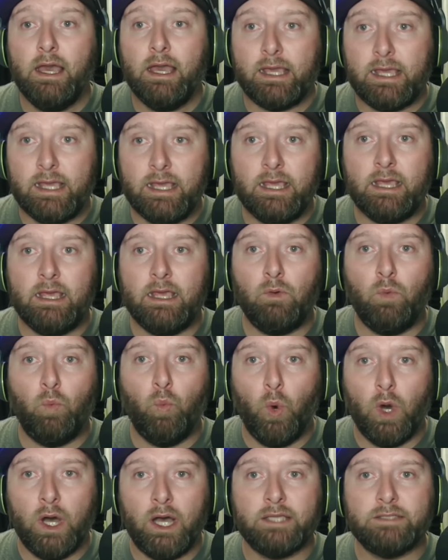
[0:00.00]
He
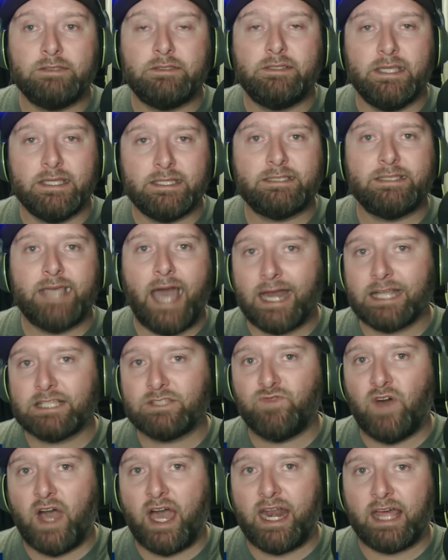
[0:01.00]
was
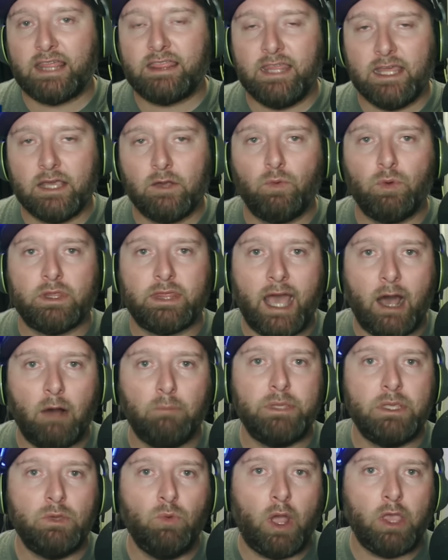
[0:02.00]
dissatisfied, I think, with how
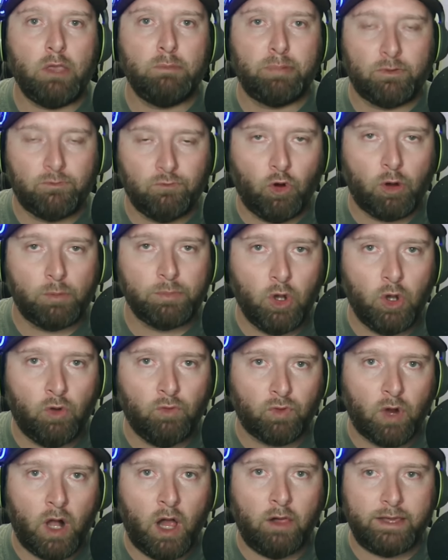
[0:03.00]
BYU performed
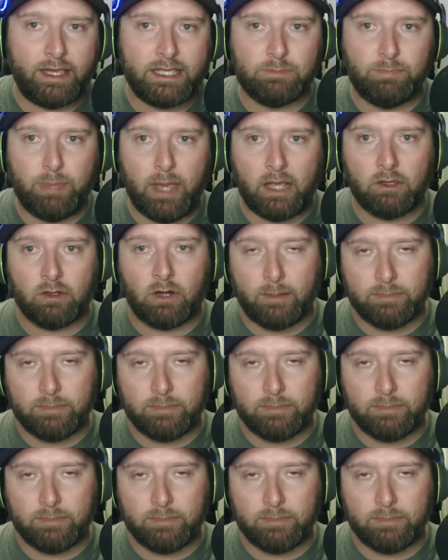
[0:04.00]
overall against Baylor.